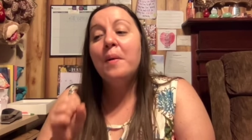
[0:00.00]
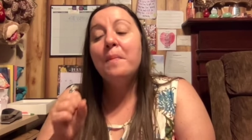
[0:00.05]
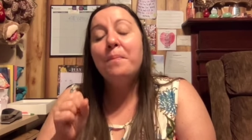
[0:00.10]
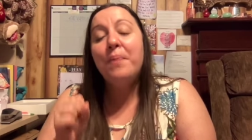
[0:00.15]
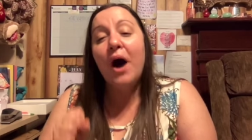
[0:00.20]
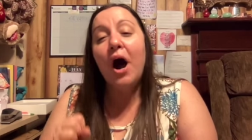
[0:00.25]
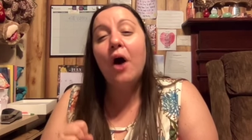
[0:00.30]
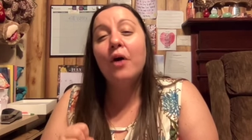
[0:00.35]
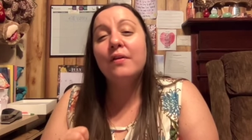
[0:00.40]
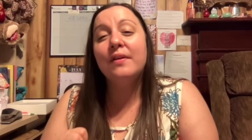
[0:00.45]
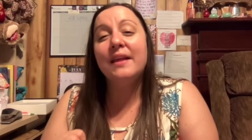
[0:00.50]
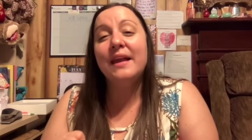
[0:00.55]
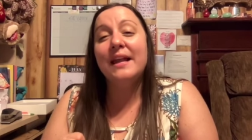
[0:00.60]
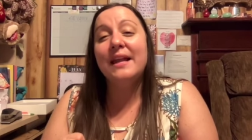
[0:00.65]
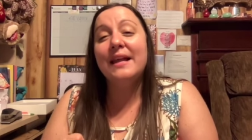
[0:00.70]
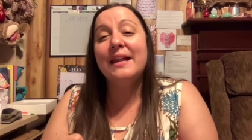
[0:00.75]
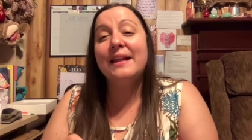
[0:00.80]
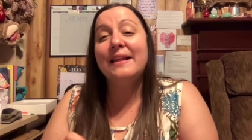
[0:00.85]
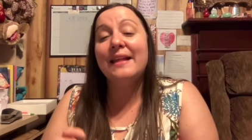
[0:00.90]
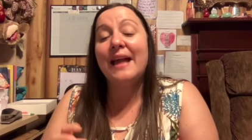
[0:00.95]
Paul said
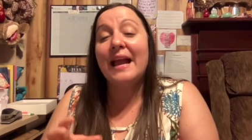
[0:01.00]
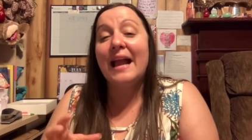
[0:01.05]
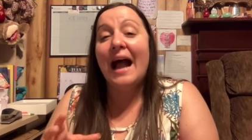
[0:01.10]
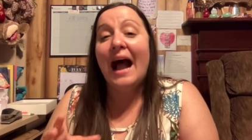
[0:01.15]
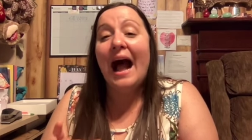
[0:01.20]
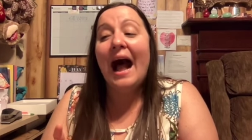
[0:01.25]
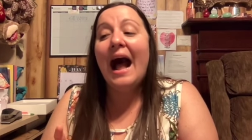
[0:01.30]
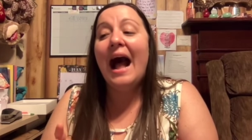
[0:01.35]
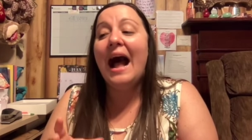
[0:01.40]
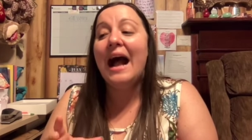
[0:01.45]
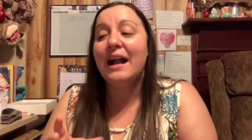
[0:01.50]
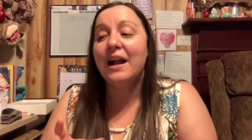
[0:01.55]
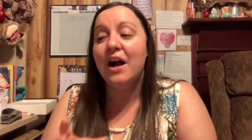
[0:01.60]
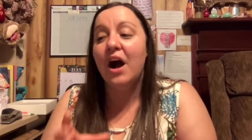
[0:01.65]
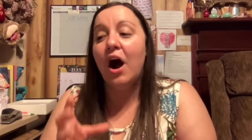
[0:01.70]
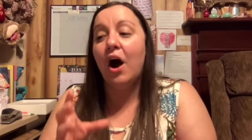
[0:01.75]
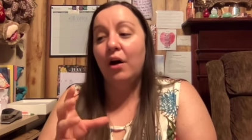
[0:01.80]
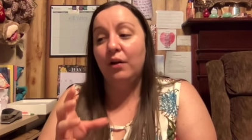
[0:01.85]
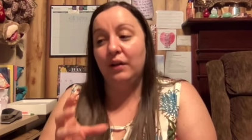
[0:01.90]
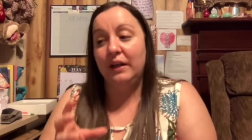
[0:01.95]
it is a high
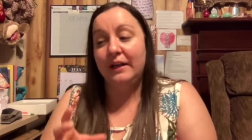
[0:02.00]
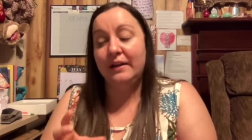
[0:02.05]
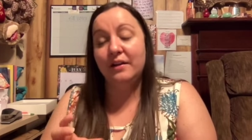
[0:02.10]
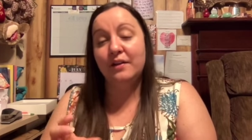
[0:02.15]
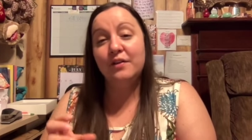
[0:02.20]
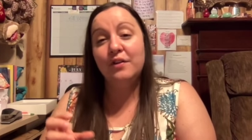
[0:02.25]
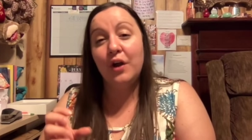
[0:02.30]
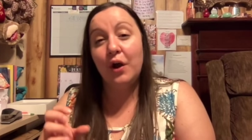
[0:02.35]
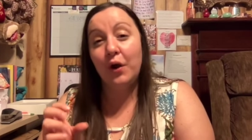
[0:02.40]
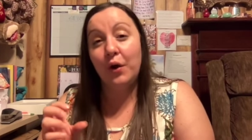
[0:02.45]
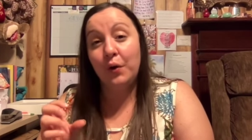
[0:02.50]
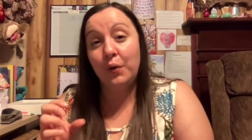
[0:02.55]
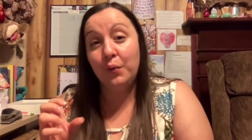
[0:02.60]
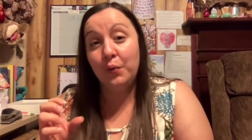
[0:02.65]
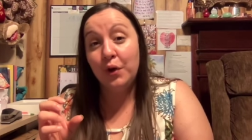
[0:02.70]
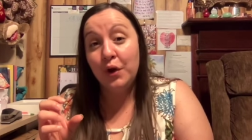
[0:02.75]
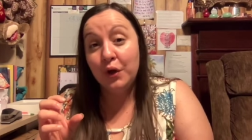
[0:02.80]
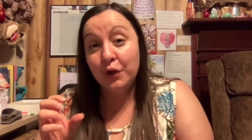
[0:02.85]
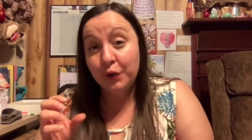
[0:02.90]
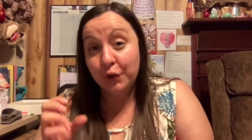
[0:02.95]
calling. So,
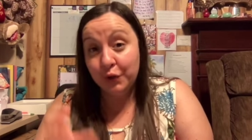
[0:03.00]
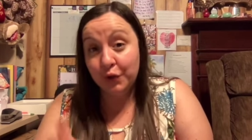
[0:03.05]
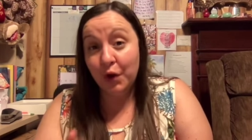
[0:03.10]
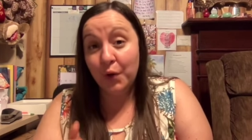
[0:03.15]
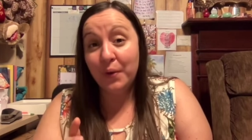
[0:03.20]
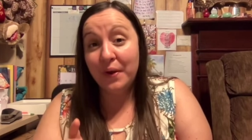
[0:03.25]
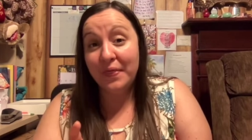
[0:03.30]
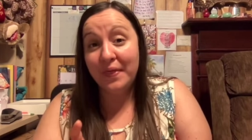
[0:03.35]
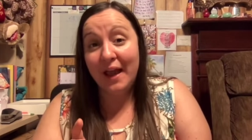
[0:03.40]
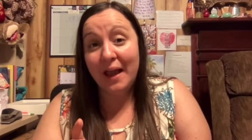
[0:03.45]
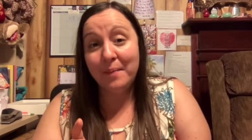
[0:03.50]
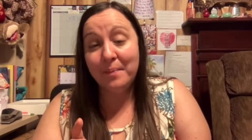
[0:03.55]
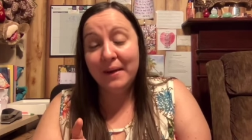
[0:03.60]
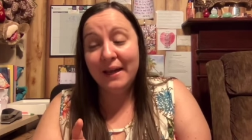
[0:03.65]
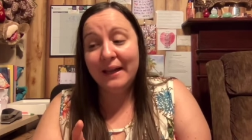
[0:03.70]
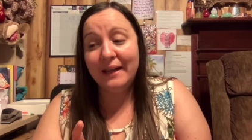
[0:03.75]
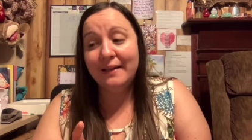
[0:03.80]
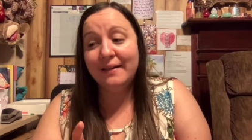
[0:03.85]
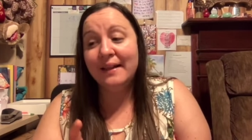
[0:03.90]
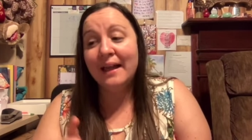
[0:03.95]
you know what that
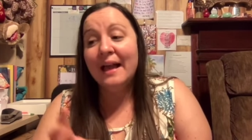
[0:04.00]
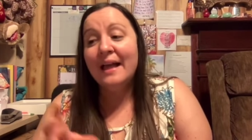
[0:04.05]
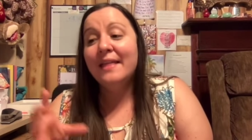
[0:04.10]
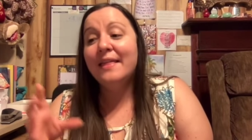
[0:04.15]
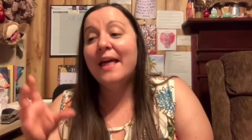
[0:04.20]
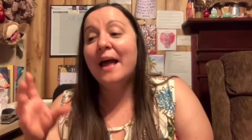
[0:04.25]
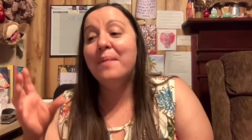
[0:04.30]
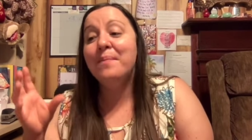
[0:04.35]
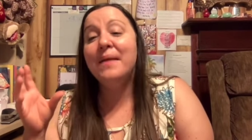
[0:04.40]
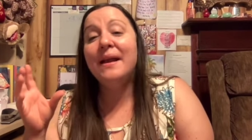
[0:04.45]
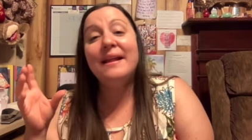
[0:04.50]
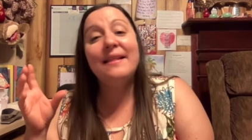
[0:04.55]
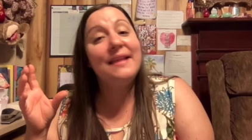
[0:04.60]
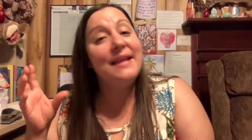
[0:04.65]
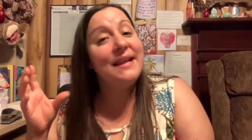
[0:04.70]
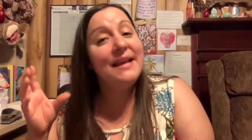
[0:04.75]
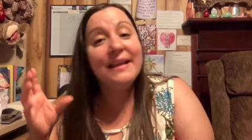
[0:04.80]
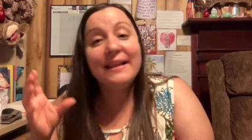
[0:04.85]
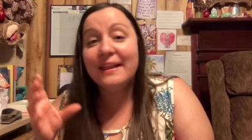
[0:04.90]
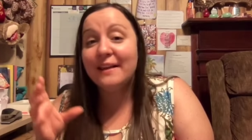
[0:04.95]
means? That means it
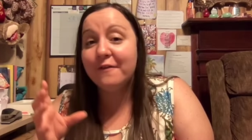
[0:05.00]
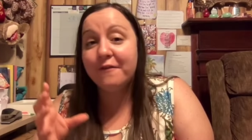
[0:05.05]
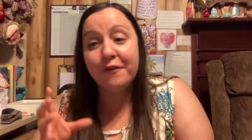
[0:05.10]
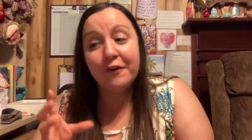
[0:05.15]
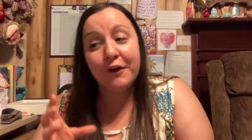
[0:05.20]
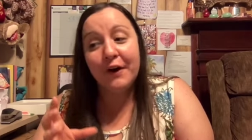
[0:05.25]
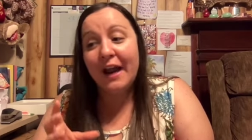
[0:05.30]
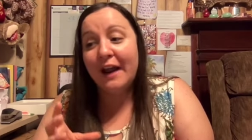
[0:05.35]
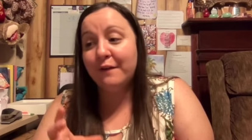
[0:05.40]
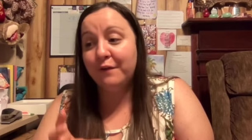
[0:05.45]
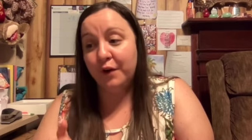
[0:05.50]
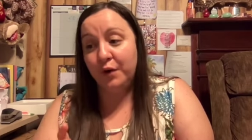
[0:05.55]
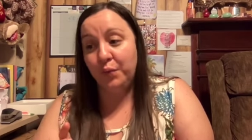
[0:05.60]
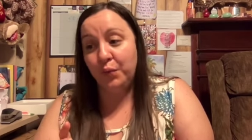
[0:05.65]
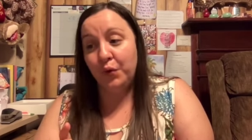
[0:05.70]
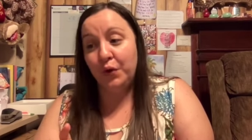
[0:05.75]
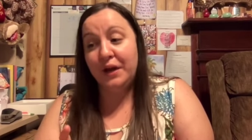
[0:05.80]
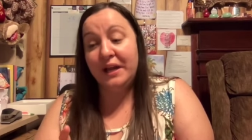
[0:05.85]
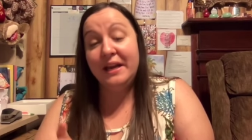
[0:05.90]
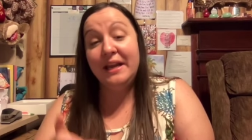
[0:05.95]
isn't for
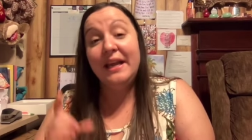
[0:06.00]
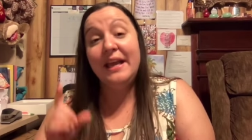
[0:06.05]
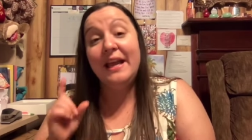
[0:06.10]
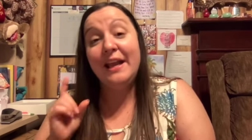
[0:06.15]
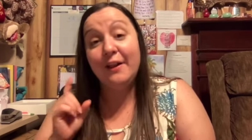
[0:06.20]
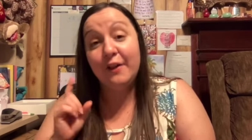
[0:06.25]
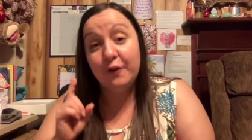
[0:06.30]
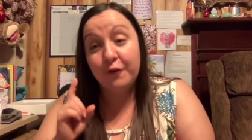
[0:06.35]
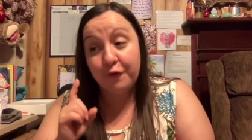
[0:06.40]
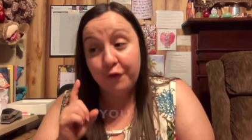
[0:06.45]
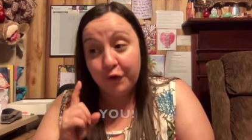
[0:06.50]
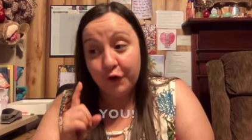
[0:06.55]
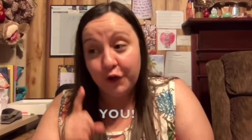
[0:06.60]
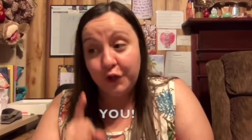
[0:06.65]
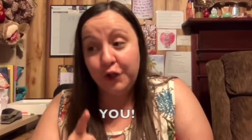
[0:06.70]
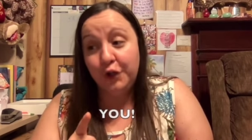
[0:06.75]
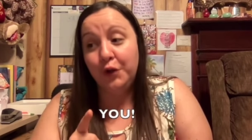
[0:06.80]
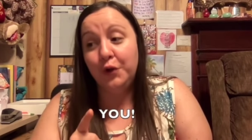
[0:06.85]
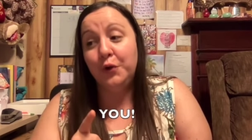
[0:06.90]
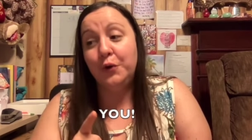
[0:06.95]
everyone, it's for
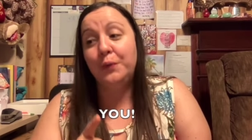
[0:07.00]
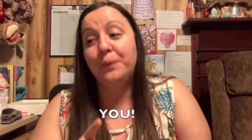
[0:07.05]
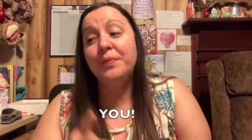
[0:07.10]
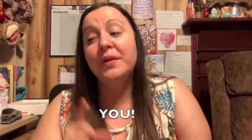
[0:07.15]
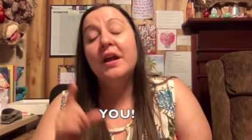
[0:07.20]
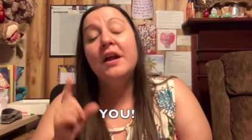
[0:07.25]
you.